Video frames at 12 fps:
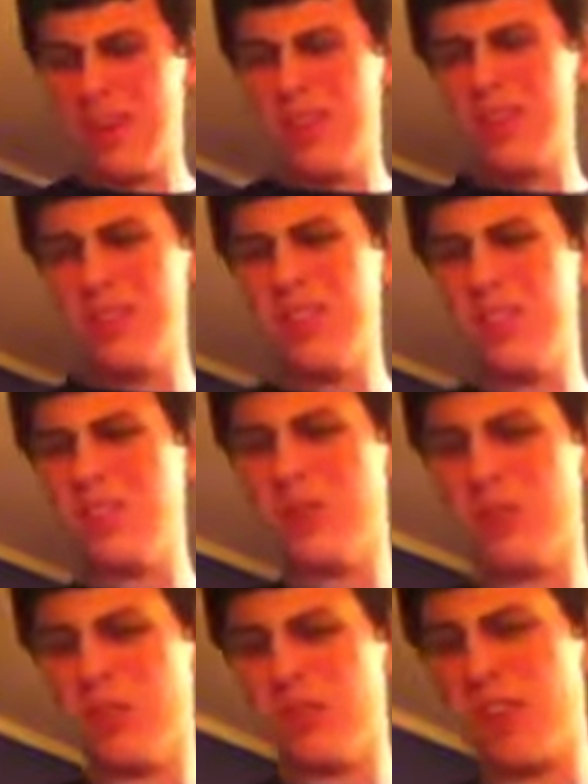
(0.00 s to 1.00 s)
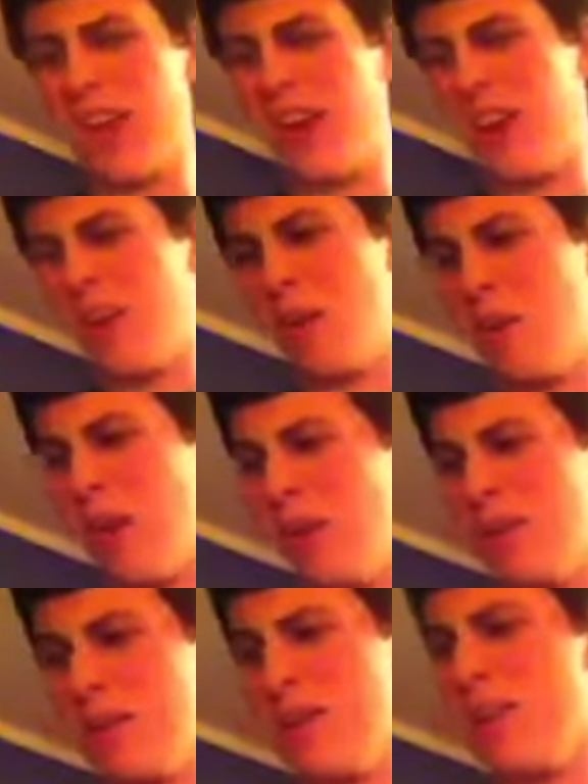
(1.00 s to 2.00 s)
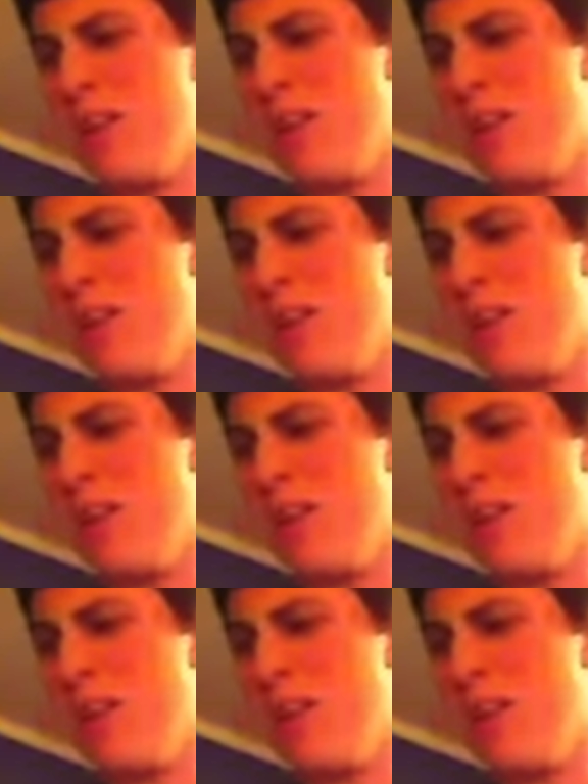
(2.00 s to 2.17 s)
Cena's the first guy to come out. He